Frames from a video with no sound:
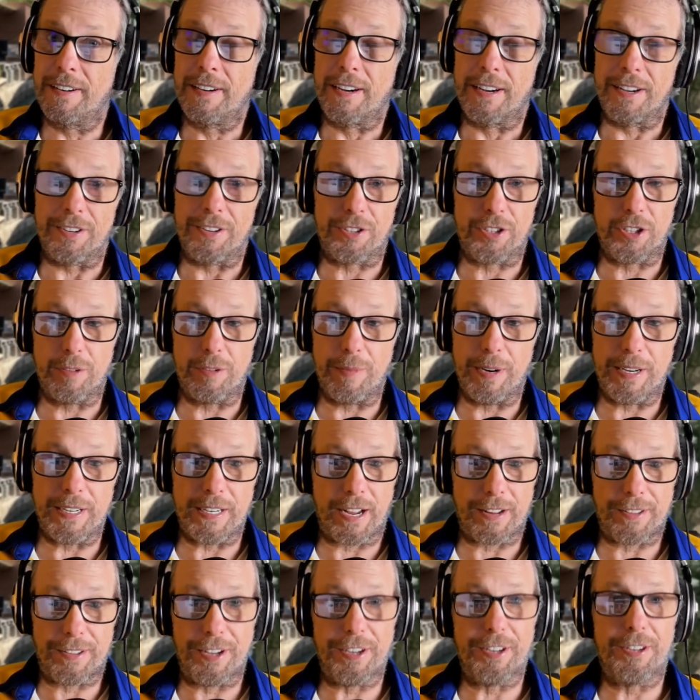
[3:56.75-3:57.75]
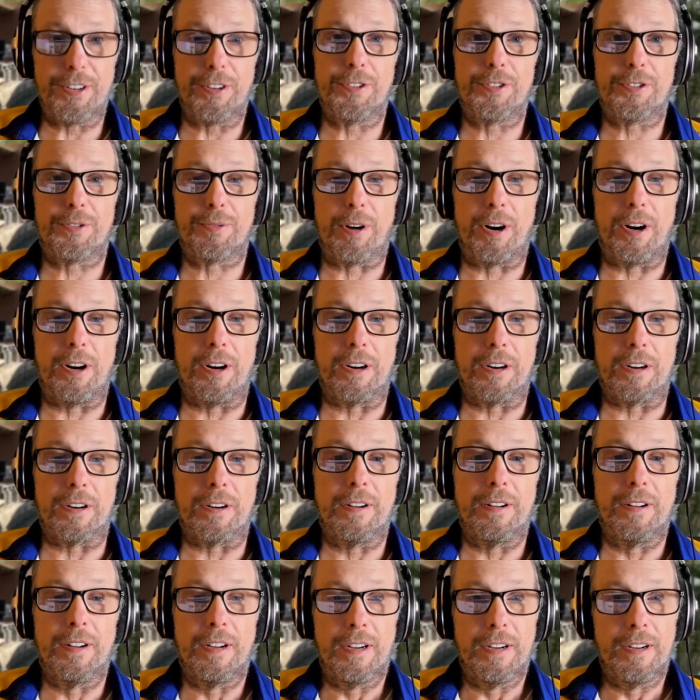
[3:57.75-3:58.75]
assuming nothing goes wrong,
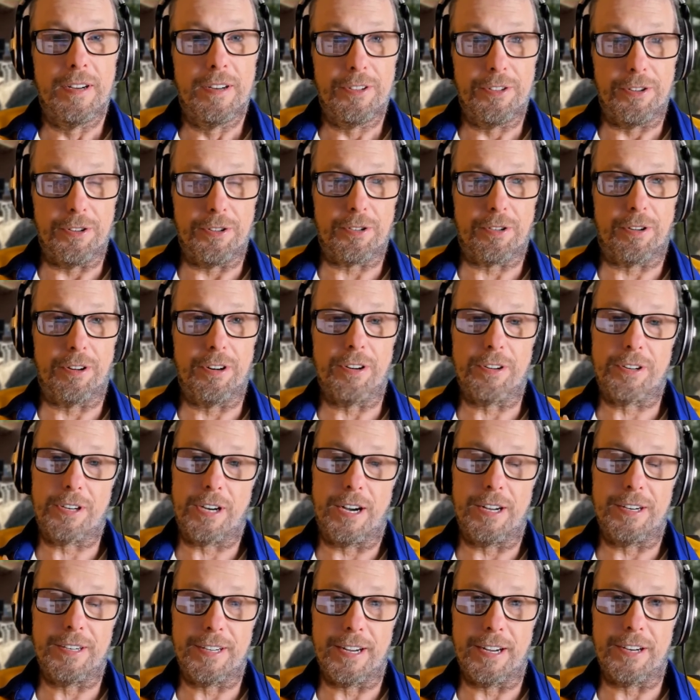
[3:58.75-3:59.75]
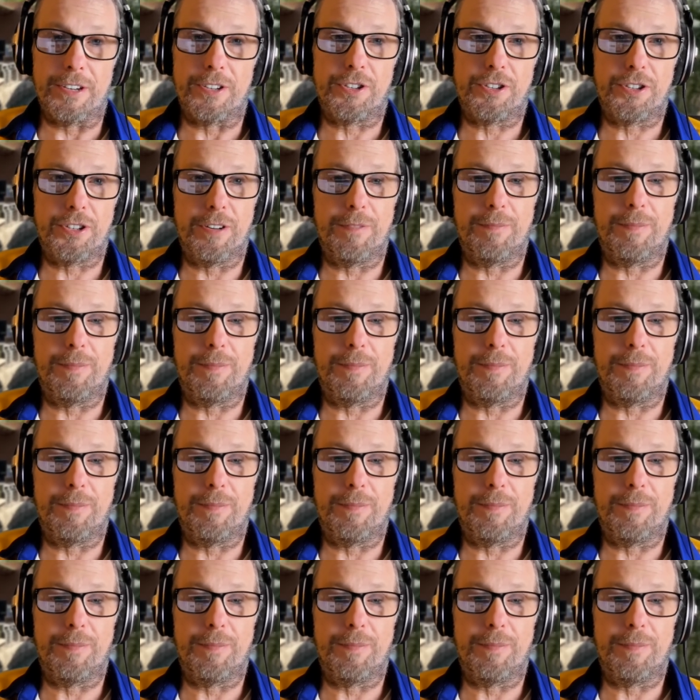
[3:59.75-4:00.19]
tutorial content should